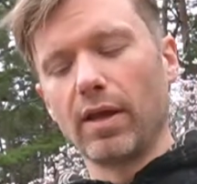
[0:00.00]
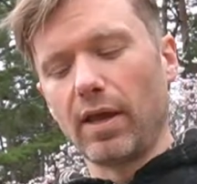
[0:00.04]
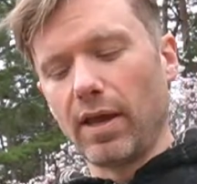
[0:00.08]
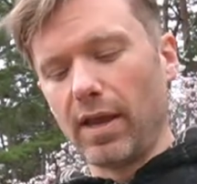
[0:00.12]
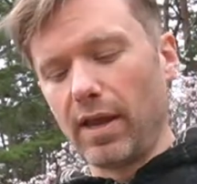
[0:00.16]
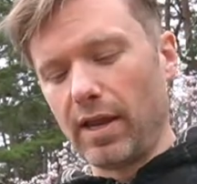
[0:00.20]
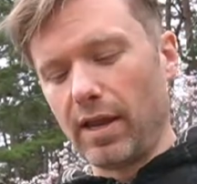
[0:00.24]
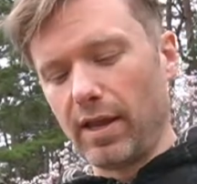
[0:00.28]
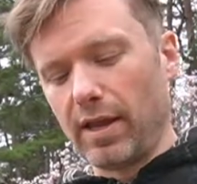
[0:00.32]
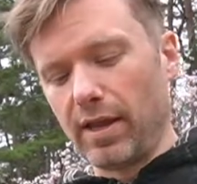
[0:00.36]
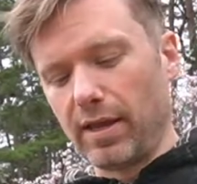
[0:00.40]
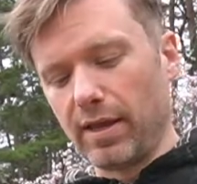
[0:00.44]

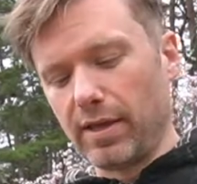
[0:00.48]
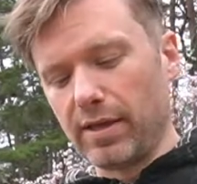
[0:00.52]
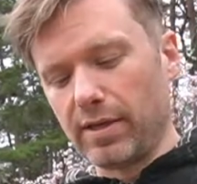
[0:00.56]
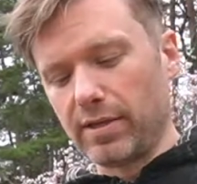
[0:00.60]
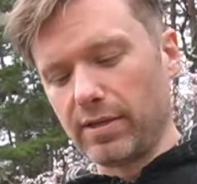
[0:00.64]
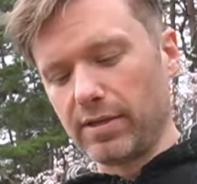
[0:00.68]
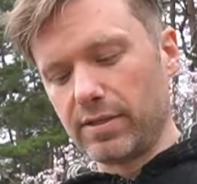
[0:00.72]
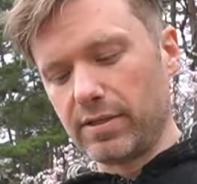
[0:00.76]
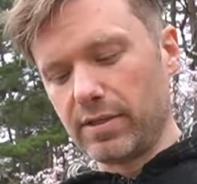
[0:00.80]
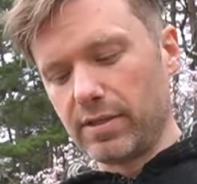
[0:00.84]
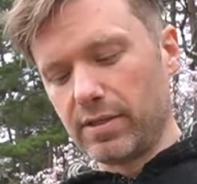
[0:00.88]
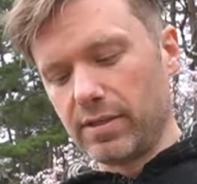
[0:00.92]
and
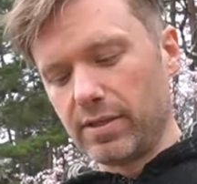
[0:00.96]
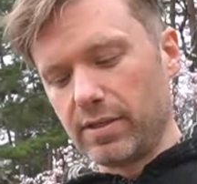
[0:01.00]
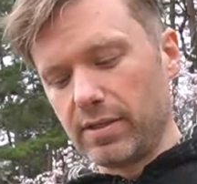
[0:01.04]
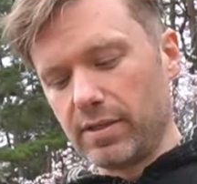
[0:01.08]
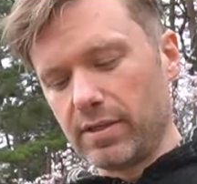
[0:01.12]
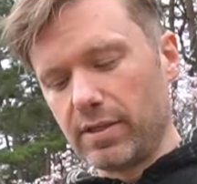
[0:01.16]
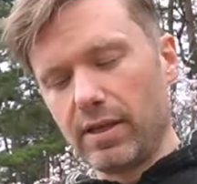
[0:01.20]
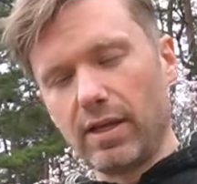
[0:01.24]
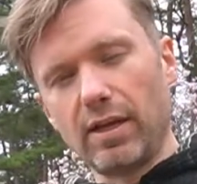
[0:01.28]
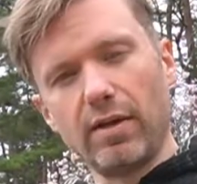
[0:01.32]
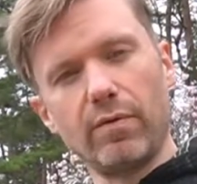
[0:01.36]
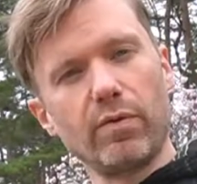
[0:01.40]

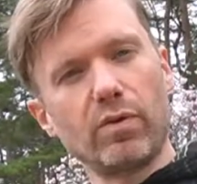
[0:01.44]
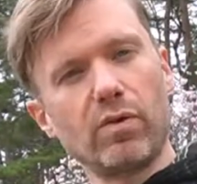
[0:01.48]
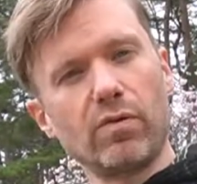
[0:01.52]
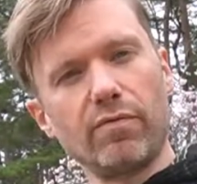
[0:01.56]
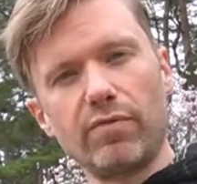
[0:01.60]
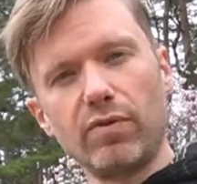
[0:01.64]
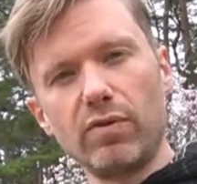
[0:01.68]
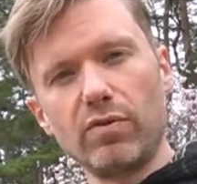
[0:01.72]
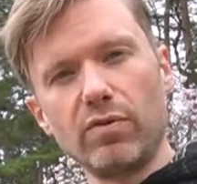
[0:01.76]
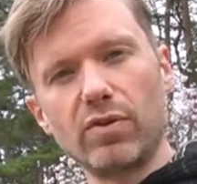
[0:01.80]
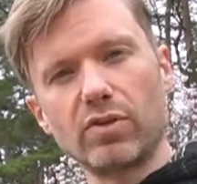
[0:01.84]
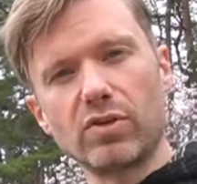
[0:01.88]
it was a
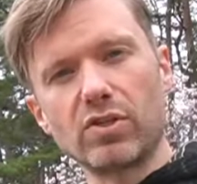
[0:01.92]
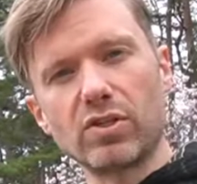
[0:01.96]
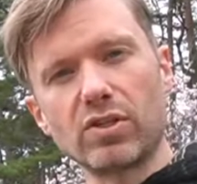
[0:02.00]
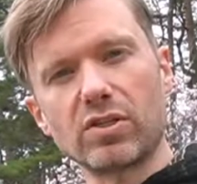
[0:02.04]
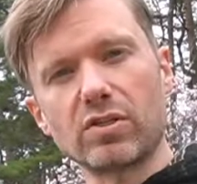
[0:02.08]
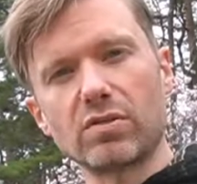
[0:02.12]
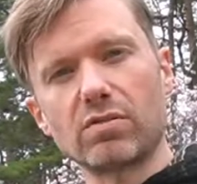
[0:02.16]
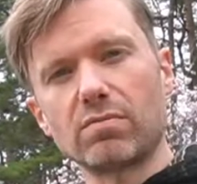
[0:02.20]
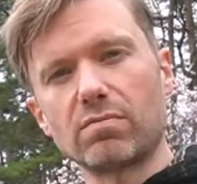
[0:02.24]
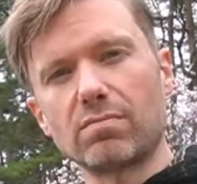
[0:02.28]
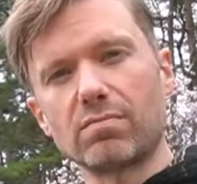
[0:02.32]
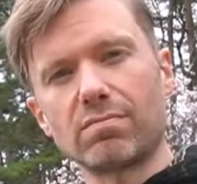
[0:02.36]
view that just
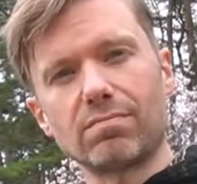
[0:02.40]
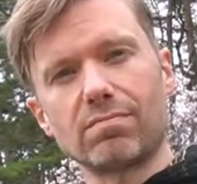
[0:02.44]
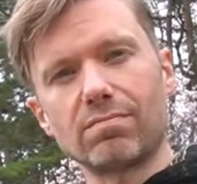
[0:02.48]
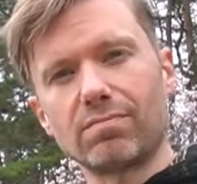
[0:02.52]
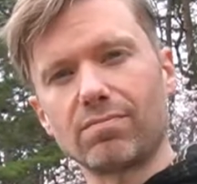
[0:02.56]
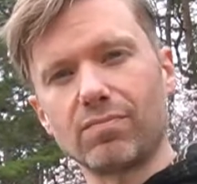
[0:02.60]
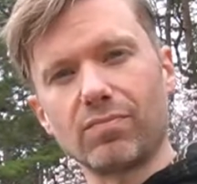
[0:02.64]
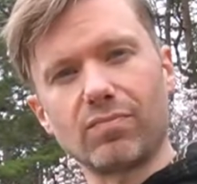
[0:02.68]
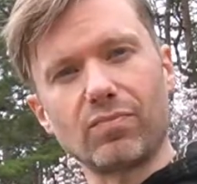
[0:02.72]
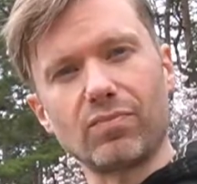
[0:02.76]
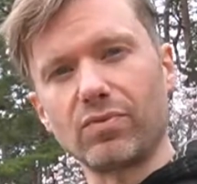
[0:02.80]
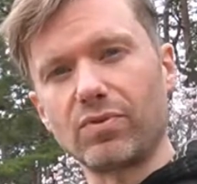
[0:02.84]

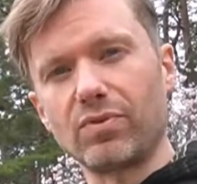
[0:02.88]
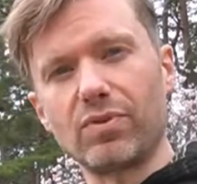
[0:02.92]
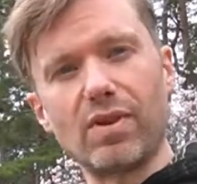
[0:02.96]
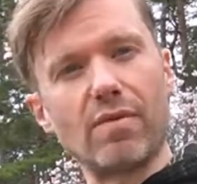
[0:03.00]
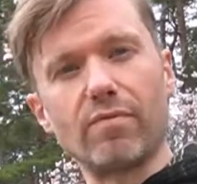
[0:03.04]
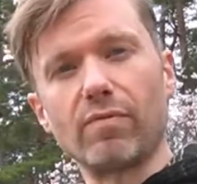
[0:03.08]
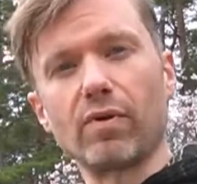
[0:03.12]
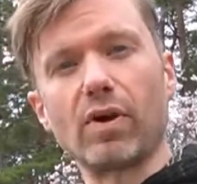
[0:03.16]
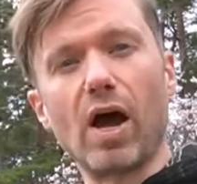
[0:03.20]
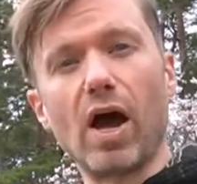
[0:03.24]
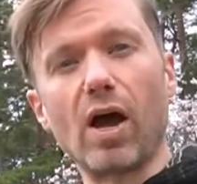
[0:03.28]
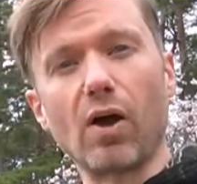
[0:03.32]

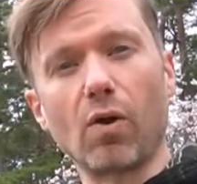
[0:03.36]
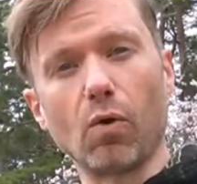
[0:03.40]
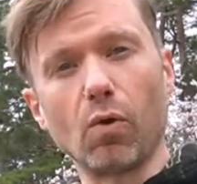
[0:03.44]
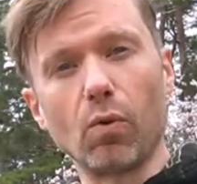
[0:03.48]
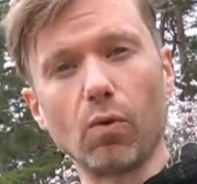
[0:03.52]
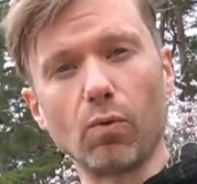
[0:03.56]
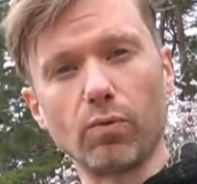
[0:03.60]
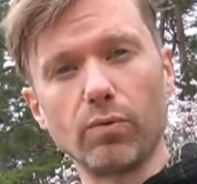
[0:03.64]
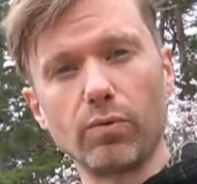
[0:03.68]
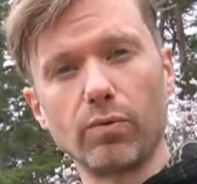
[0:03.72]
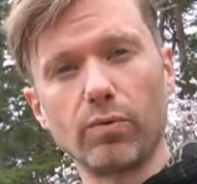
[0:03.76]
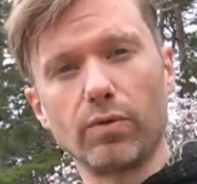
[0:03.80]
never got old.